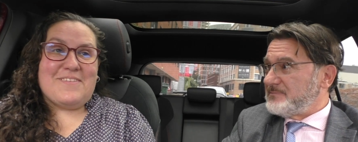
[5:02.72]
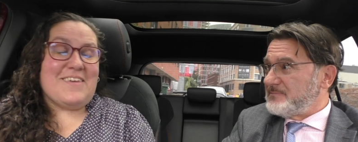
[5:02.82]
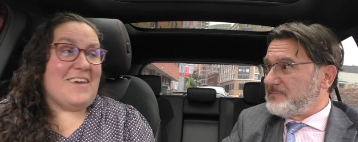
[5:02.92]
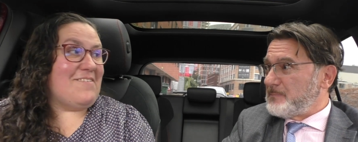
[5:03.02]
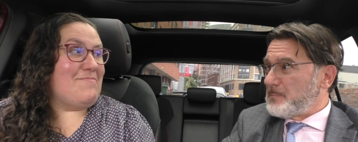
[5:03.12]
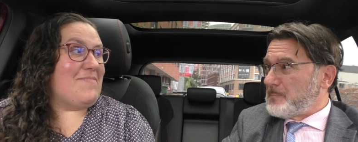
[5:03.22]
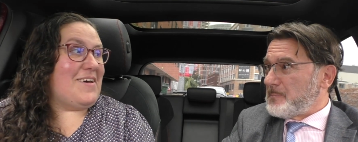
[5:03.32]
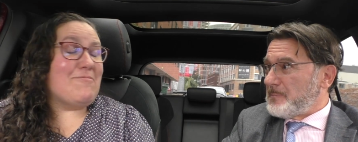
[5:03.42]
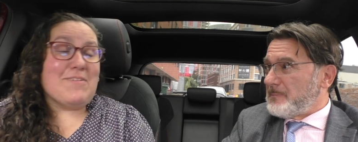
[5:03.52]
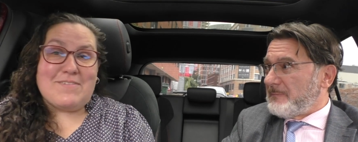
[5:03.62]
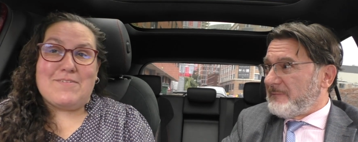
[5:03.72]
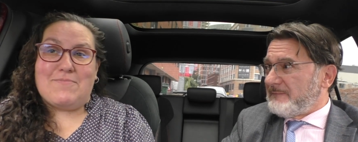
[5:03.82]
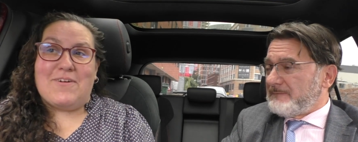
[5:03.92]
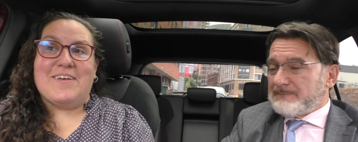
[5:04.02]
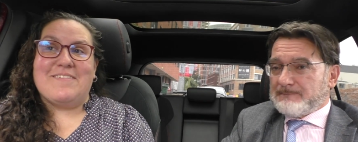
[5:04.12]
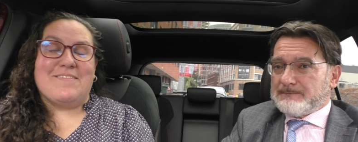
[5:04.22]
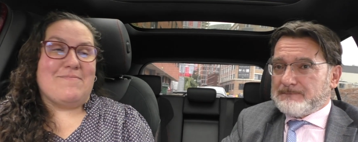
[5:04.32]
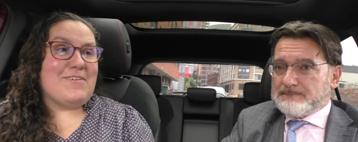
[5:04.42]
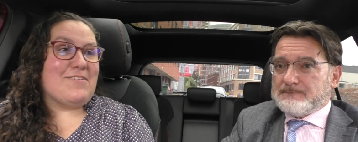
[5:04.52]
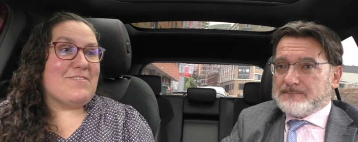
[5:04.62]
Speaker 1: Yeah, I was surprised
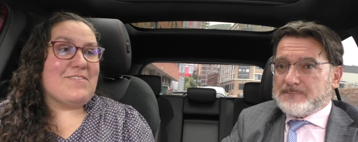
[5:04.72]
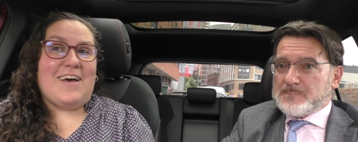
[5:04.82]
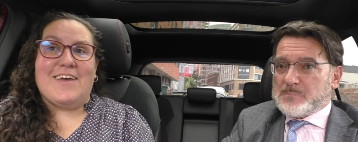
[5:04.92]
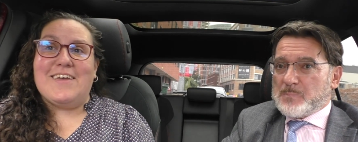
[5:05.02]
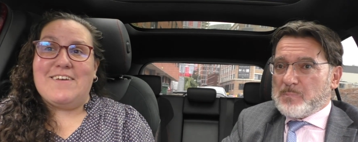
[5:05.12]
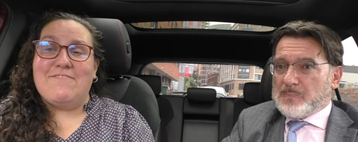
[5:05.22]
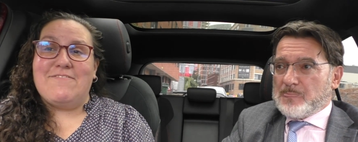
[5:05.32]
because I if